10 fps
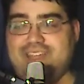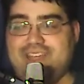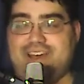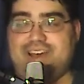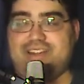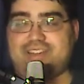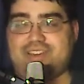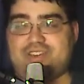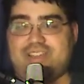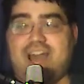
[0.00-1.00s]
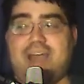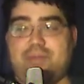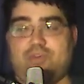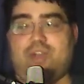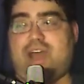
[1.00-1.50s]
uh, discussing
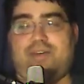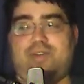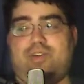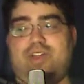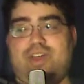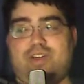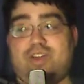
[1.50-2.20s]
time travel,